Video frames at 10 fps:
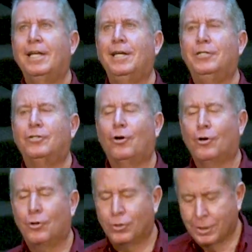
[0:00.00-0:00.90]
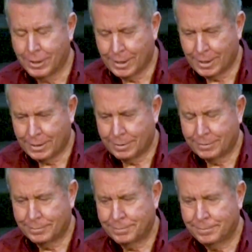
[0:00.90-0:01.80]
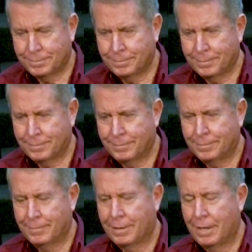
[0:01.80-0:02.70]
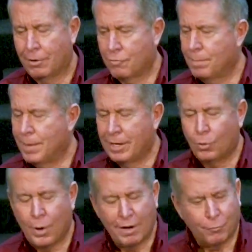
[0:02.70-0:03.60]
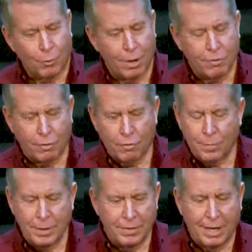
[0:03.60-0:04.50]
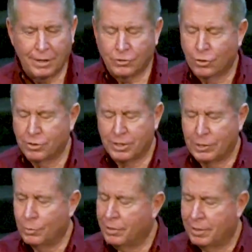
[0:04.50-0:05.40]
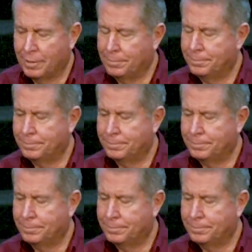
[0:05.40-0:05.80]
eternally and has made a way for us to spend that eternity with Him.